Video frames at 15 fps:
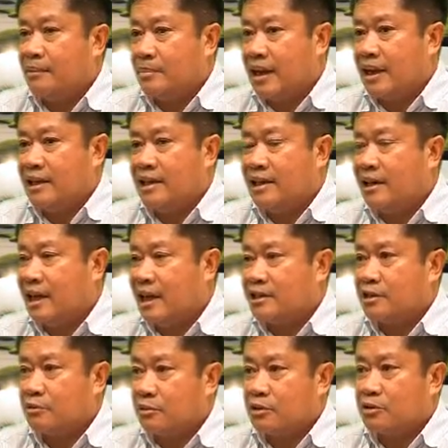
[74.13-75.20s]
the May Day
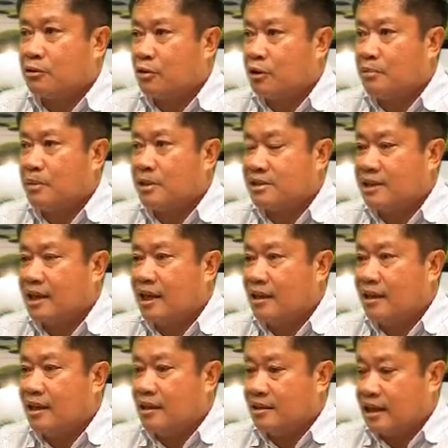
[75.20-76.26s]
Classic were tournaments
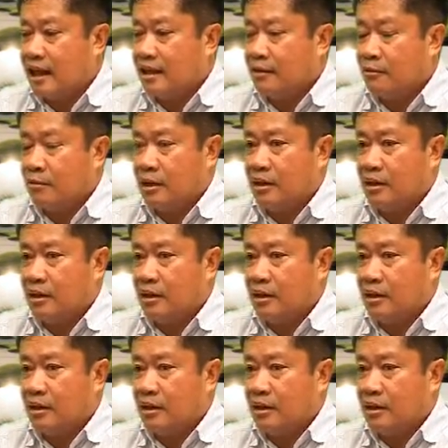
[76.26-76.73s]
that the